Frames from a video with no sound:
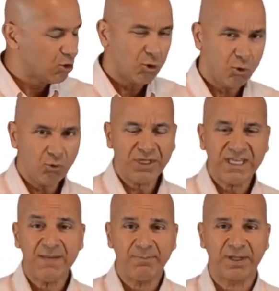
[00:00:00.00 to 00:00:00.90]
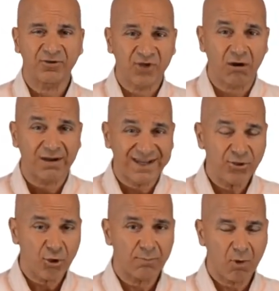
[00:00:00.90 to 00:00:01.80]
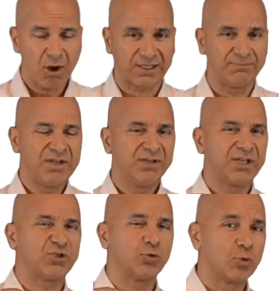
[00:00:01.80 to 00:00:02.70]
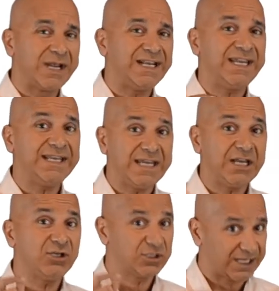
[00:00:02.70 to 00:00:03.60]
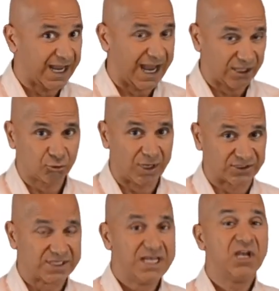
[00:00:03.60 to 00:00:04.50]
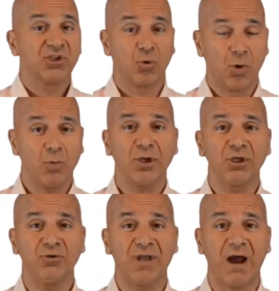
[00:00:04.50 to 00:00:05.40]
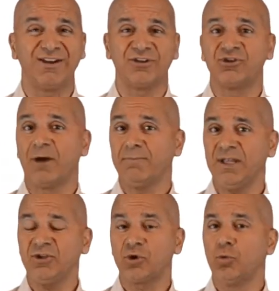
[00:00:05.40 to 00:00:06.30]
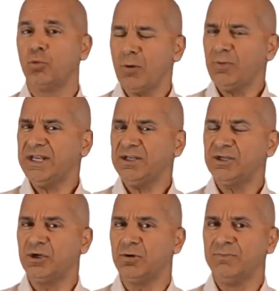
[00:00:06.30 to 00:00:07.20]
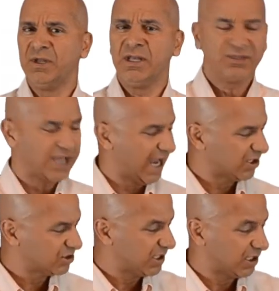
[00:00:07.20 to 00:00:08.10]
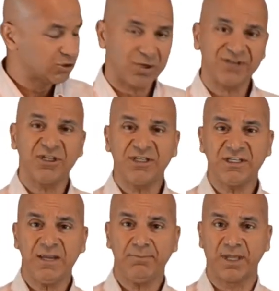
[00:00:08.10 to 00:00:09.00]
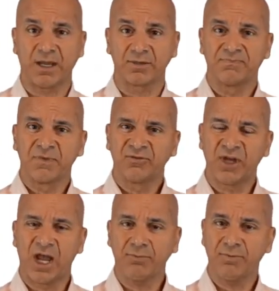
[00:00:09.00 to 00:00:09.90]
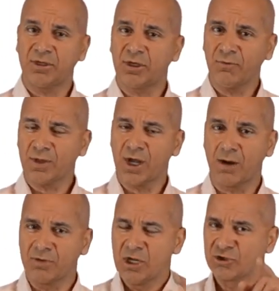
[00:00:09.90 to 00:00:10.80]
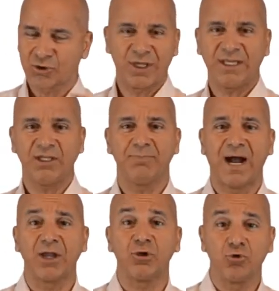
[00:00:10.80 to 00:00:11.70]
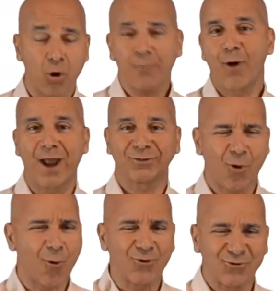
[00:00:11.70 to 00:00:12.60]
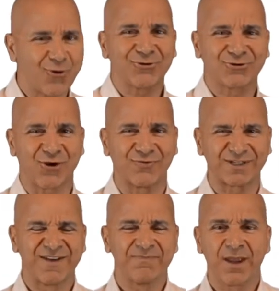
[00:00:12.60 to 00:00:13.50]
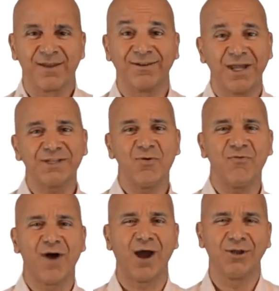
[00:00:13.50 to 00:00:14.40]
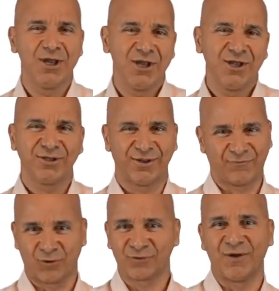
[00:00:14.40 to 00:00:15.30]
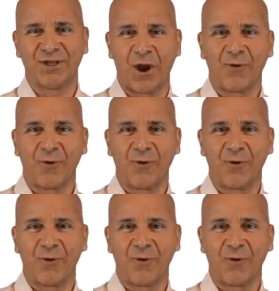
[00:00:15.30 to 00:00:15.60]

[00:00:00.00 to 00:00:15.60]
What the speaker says: who the key players are in your market that you really need to get addressed. So what we're going to do now is jump into what we need to do to actually address these key players to help them get over the hump so they can buy your product or your service. Let's move on to the first video.